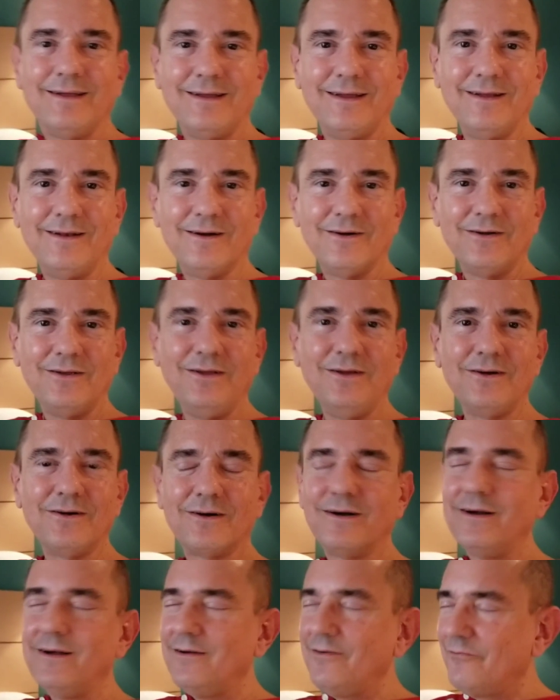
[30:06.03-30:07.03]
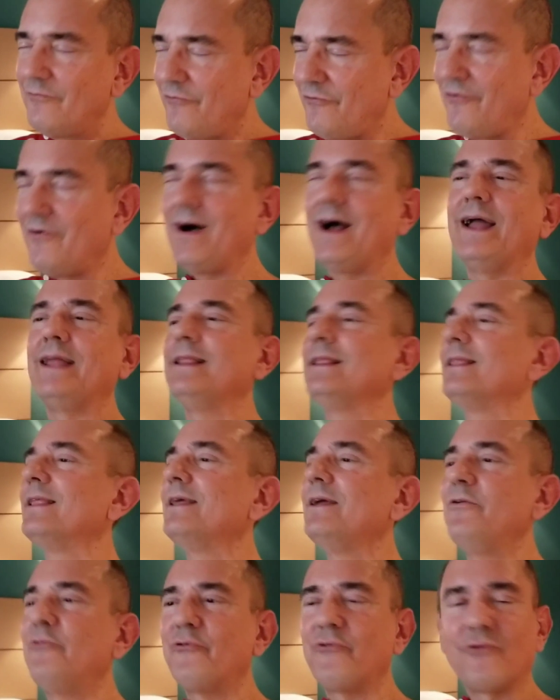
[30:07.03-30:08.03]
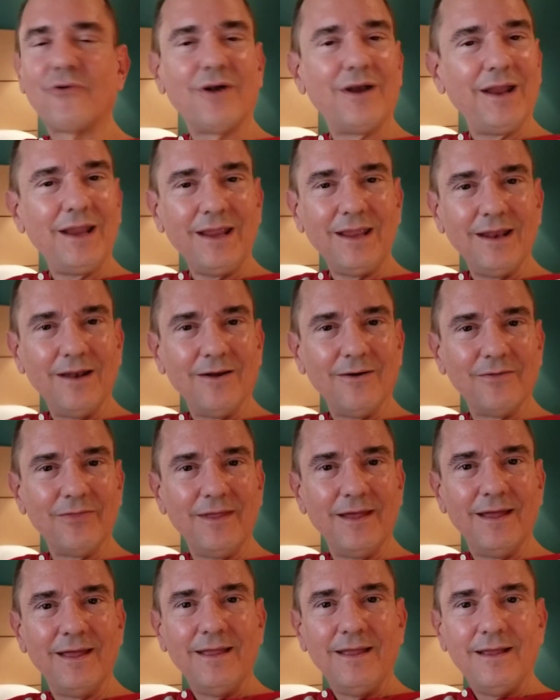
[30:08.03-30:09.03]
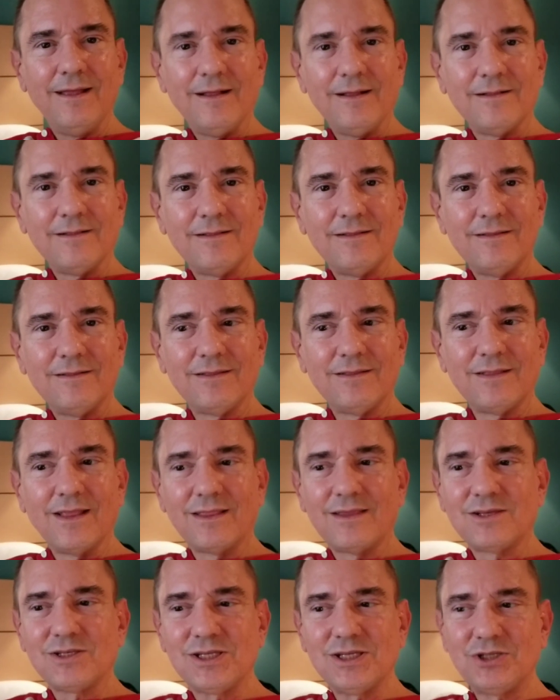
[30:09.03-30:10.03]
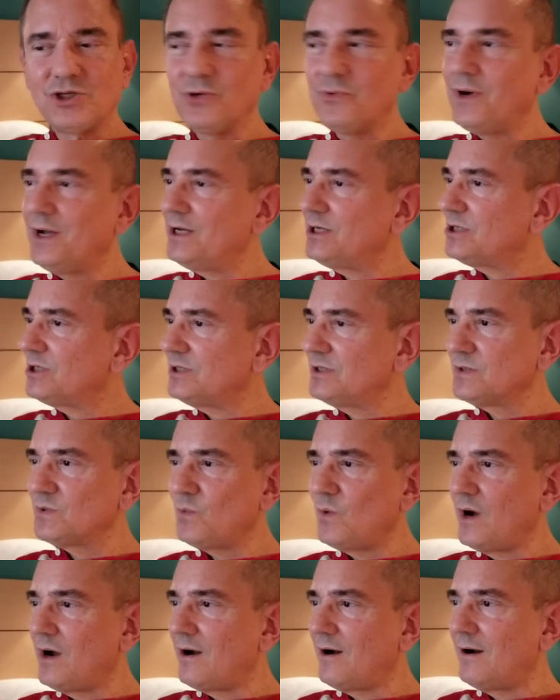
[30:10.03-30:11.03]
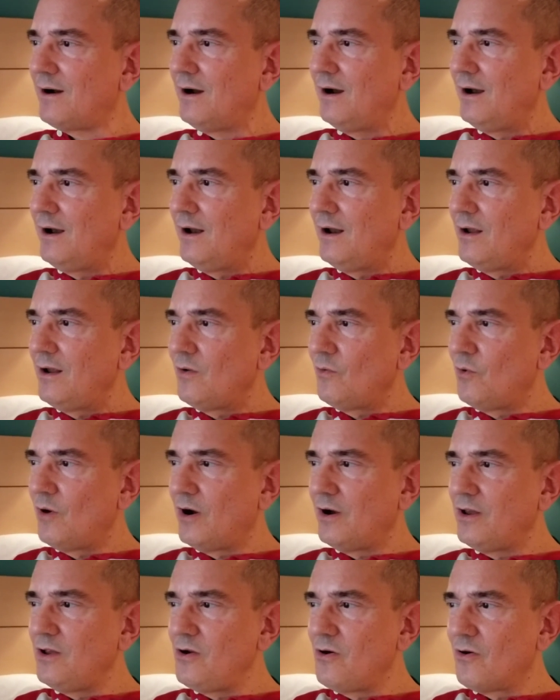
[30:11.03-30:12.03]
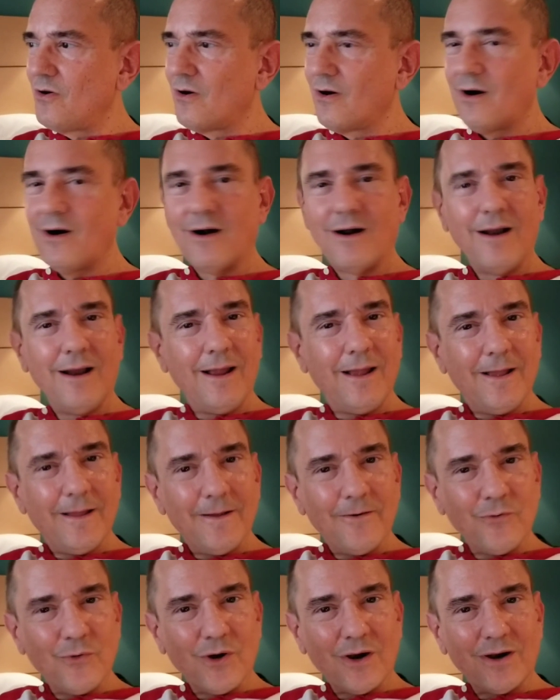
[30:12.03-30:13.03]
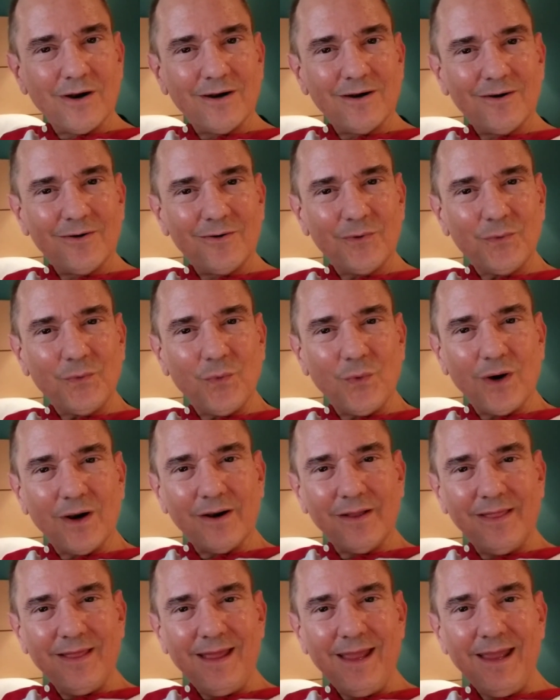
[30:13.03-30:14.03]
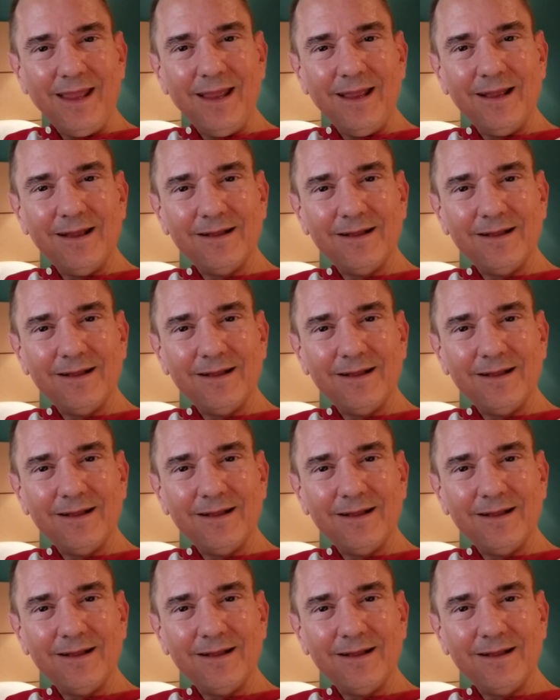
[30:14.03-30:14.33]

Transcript: you know. You're finally free. You know the the situations where where your where where the